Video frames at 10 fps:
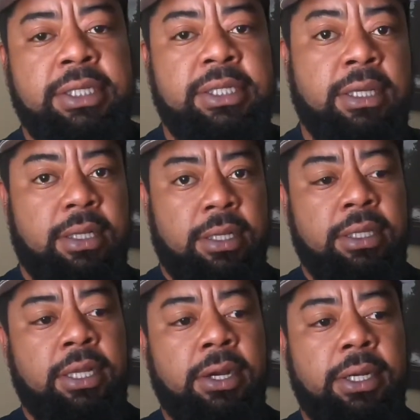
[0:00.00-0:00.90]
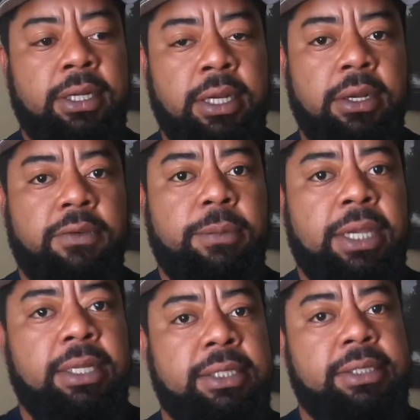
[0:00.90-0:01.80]
a learning curve, man.
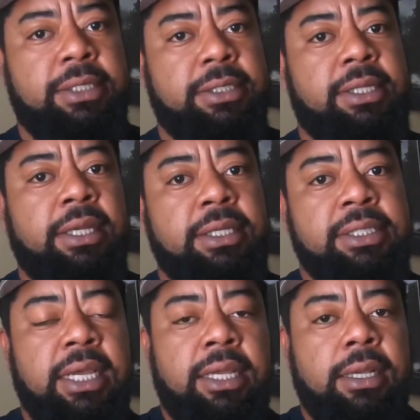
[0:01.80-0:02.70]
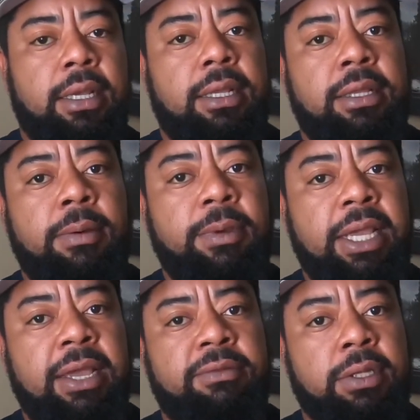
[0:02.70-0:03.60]
It's things that we
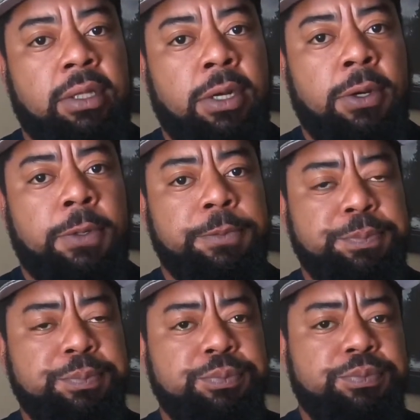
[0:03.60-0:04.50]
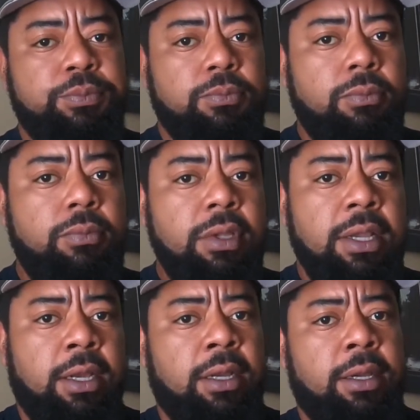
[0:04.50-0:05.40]
have to learn.
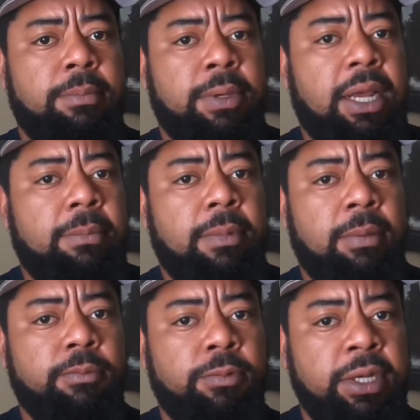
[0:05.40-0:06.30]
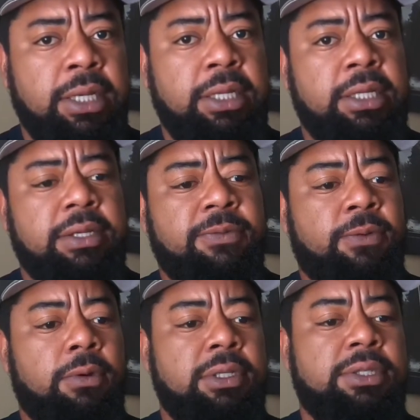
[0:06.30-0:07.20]
But I'm really looking
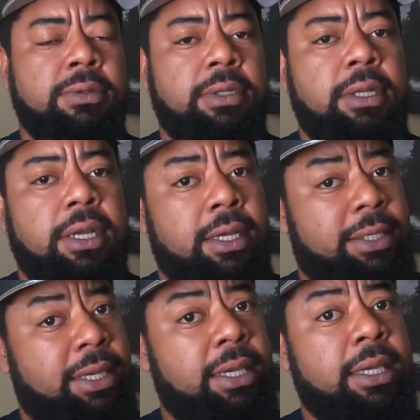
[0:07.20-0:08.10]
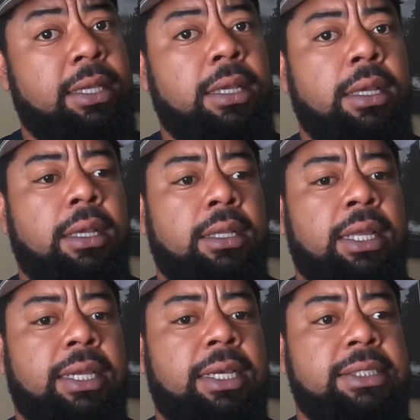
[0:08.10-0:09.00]
forward to it. Again,
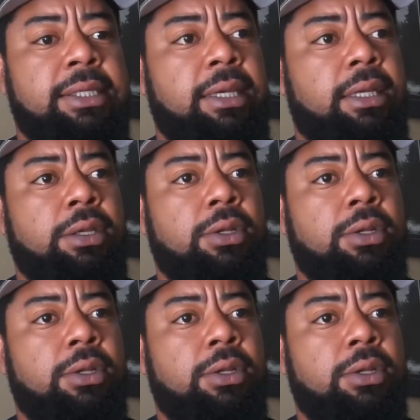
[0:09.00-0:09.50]
like I said,